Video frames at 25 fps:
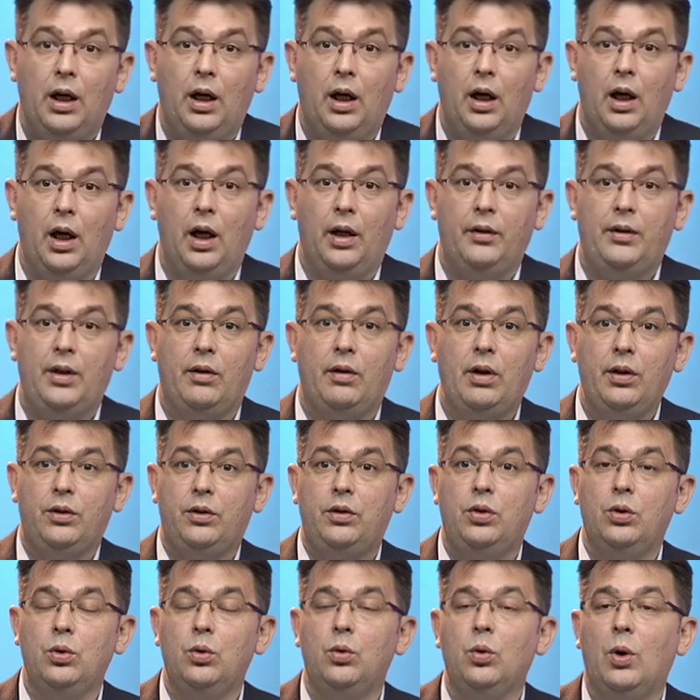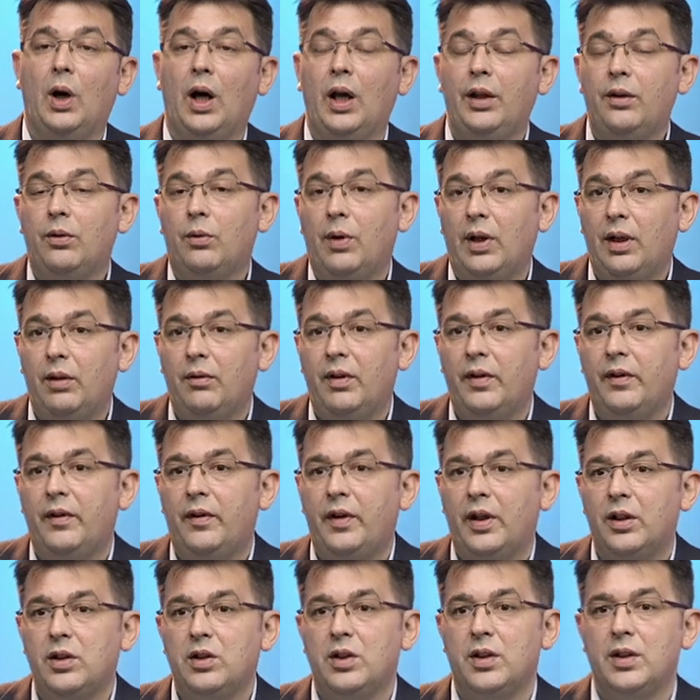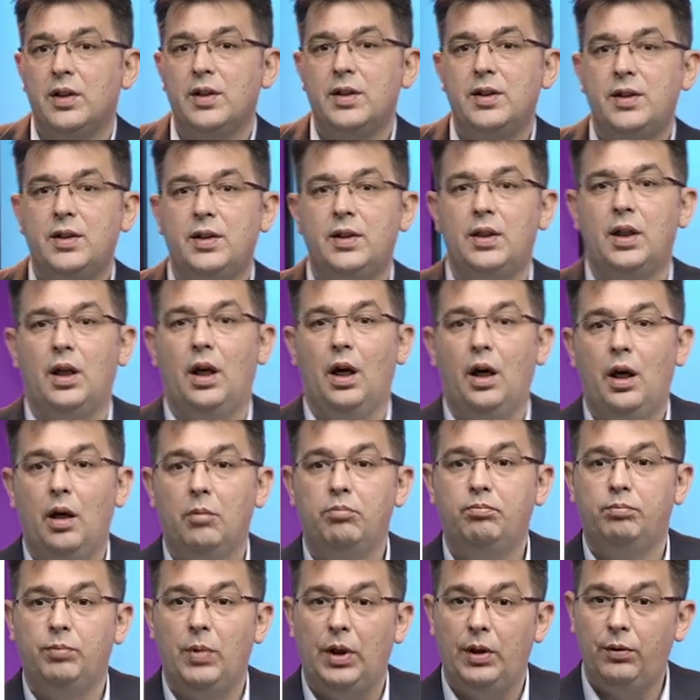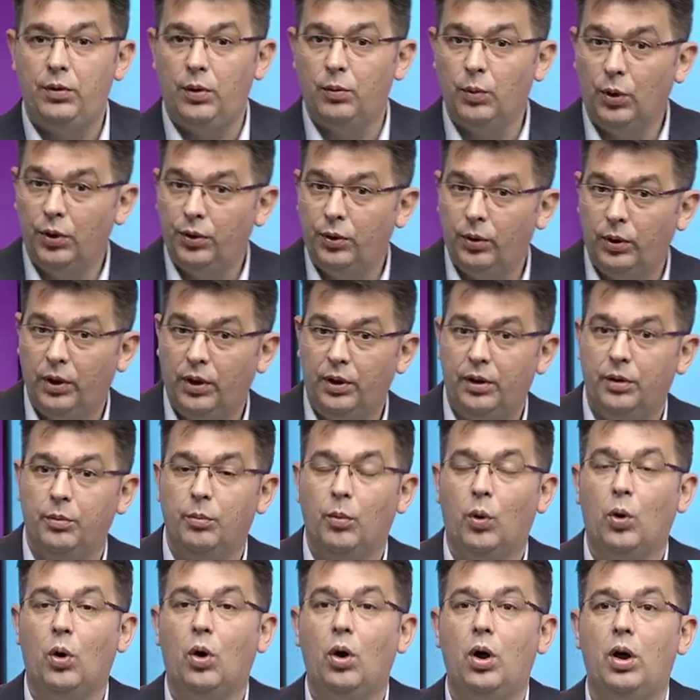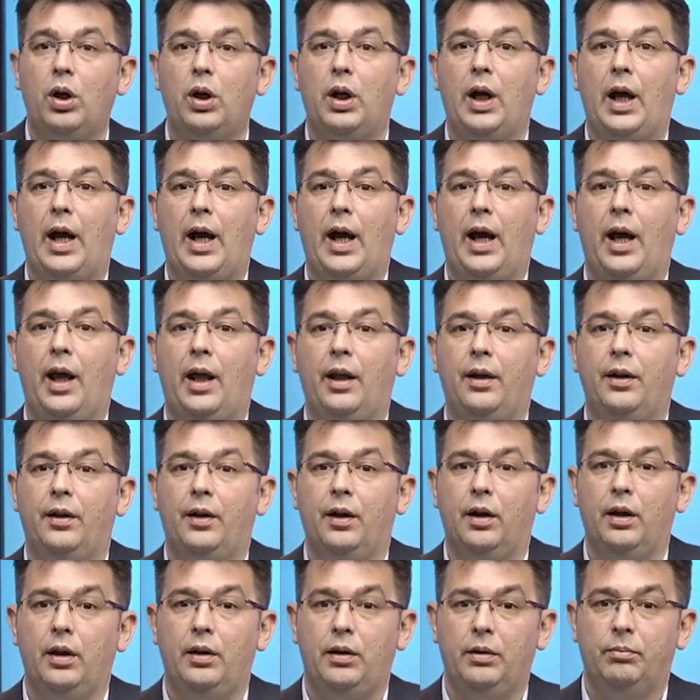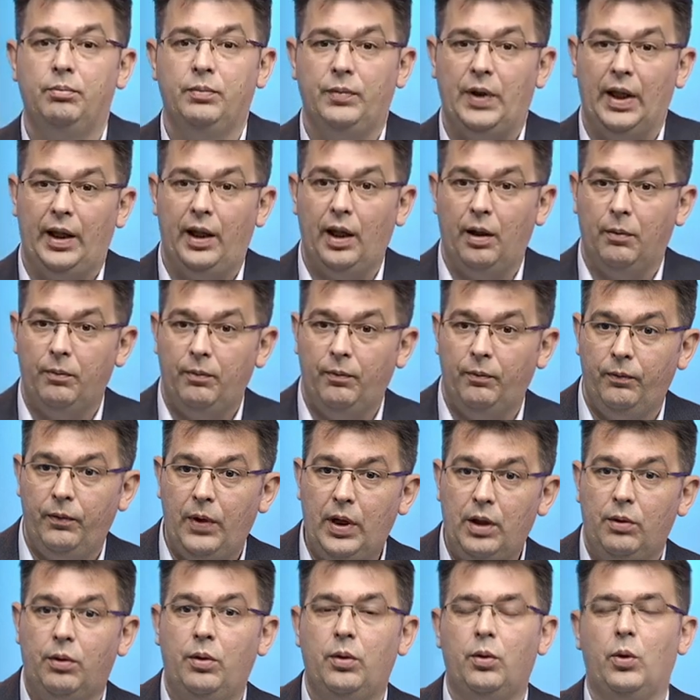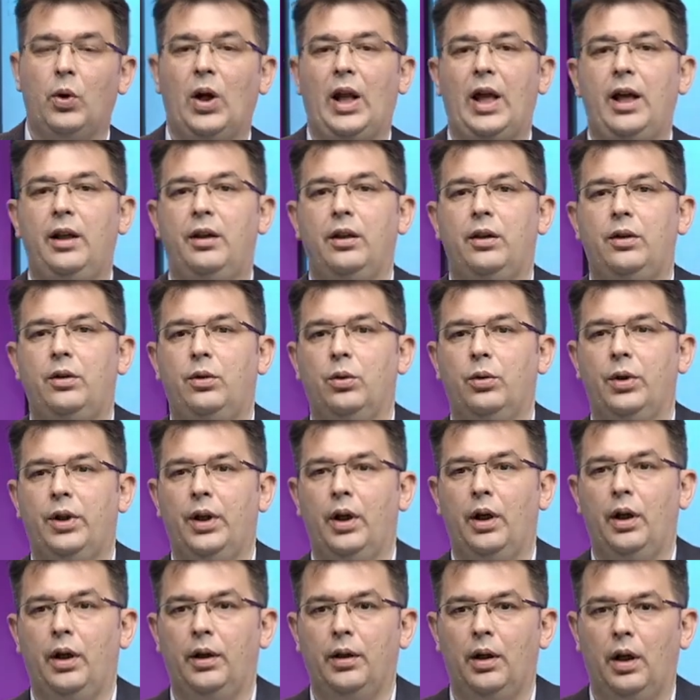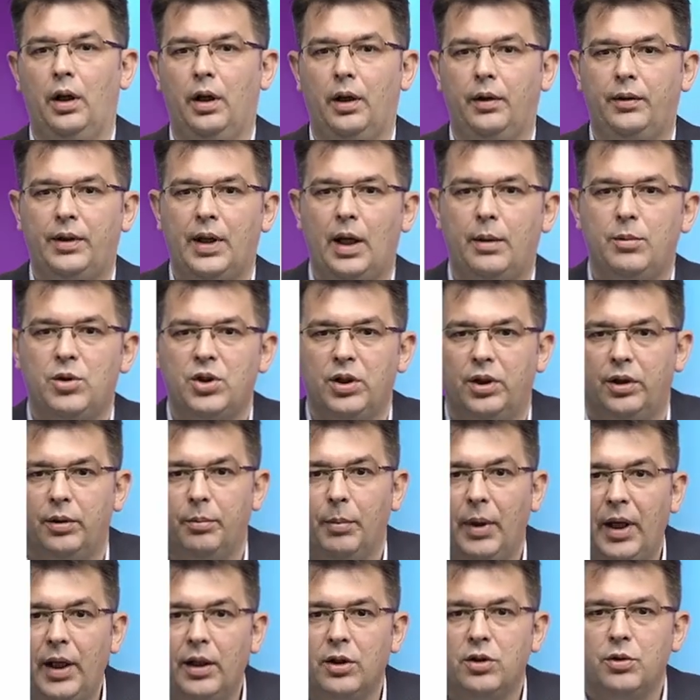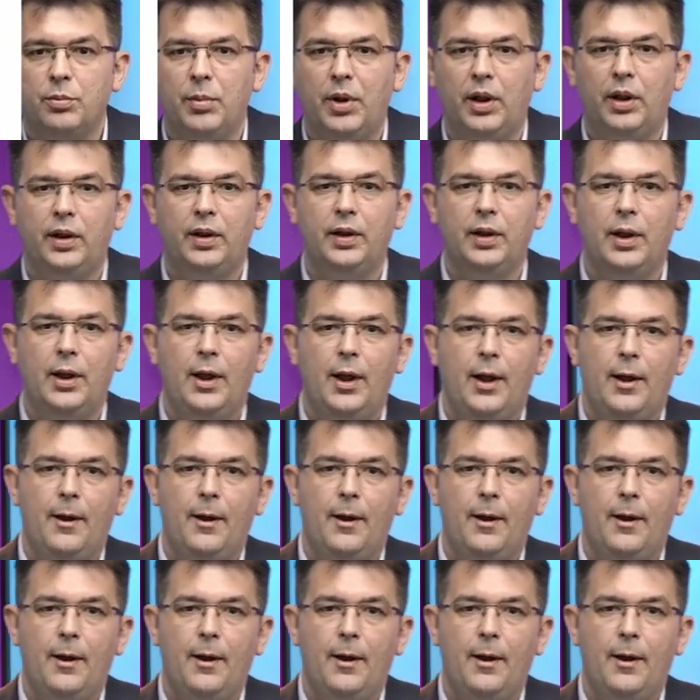There are two other relevant sessions if you want to learn more, and that are very related to the timesheet management.